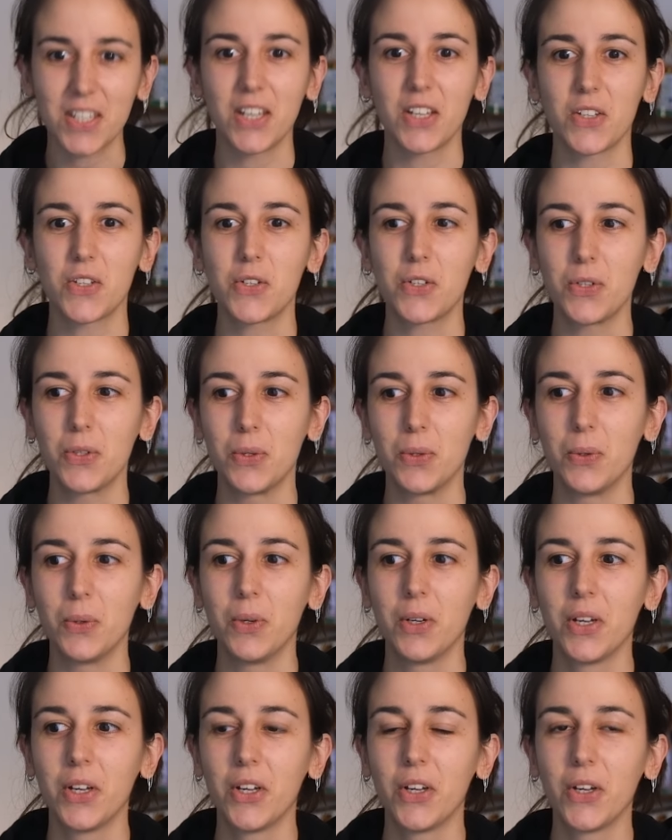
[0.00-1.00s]
as to
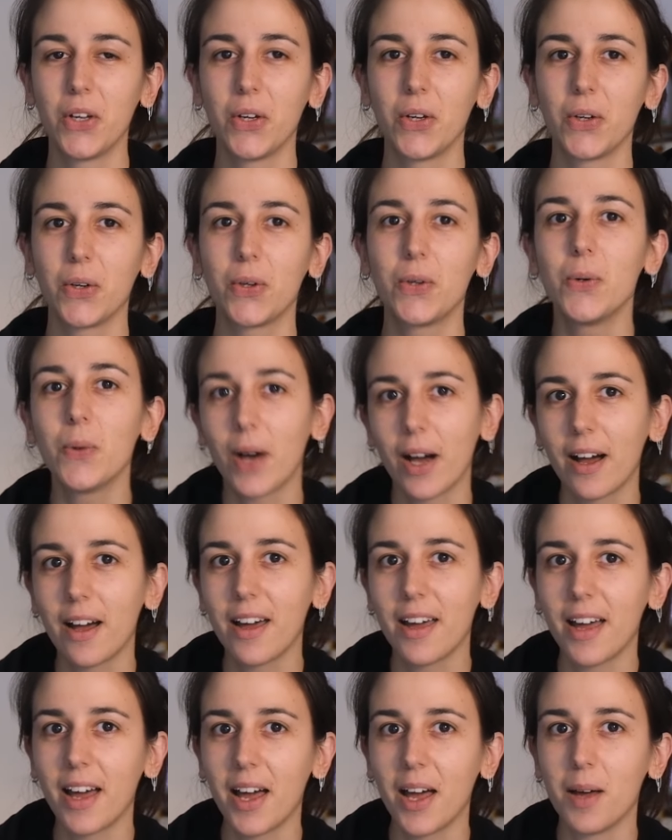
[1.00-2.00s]
who
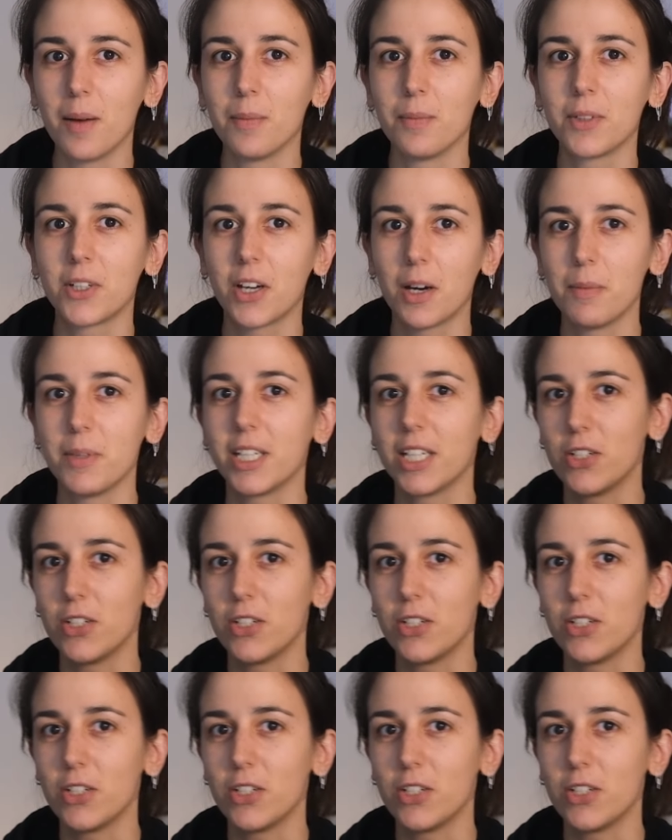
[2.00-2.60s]
I am coming